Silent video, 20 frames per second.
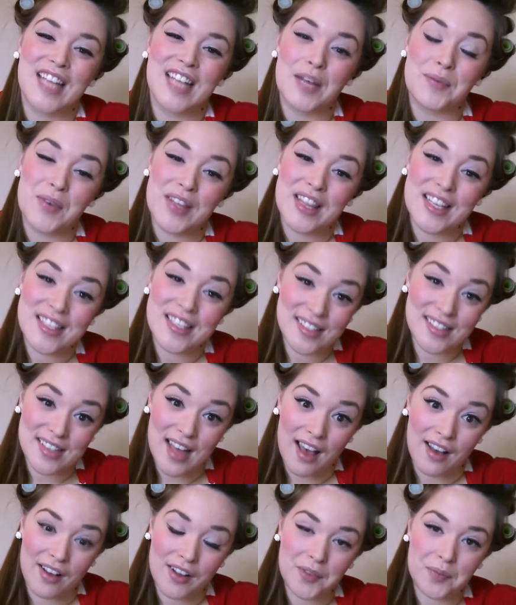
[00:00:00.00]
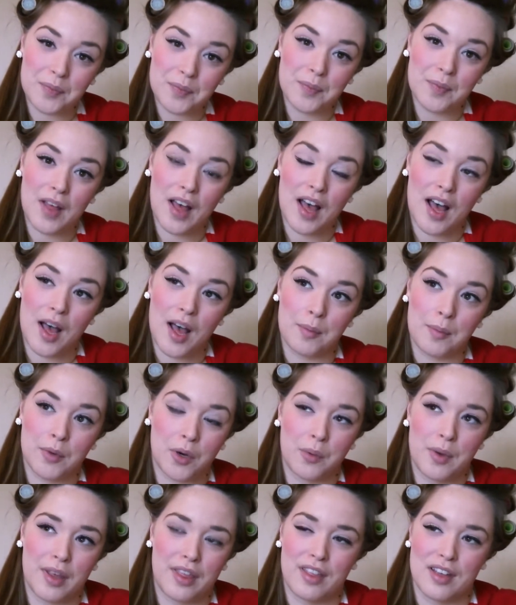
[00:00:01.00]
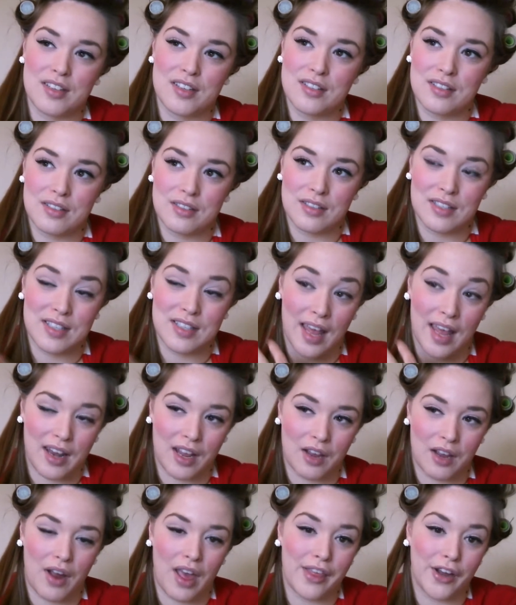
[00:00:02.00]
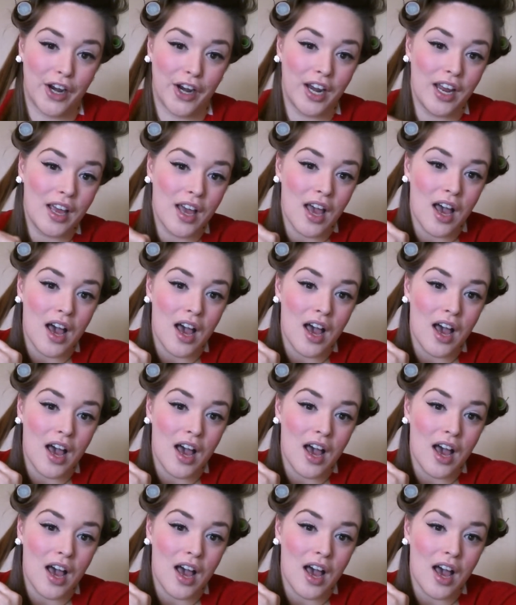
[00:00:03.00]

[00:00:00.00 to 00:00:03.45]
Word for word: And with this style, um, or with this setting rather,